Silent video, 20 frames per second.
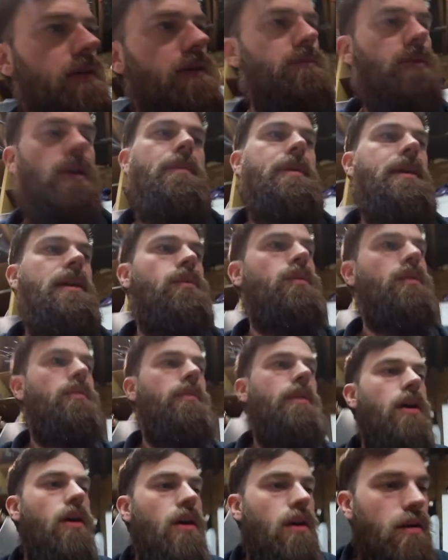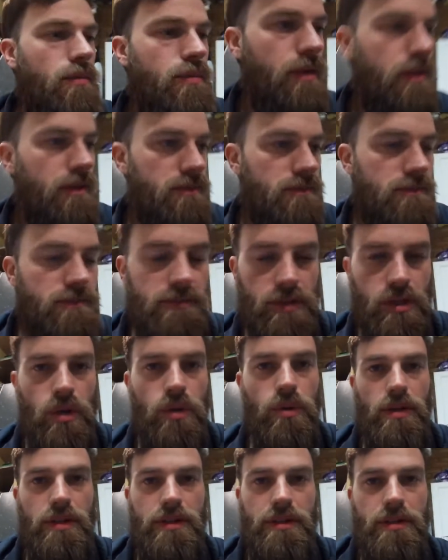Well, I mean, it will be hot, but
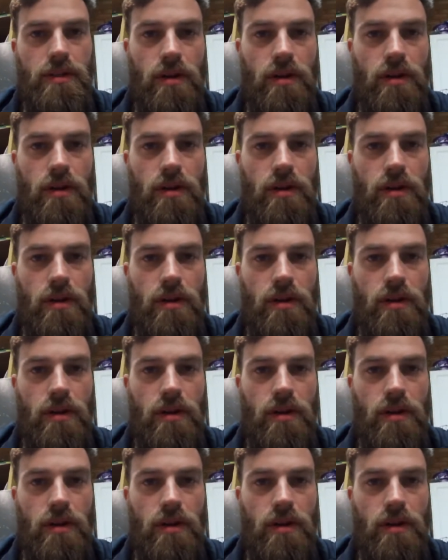coolant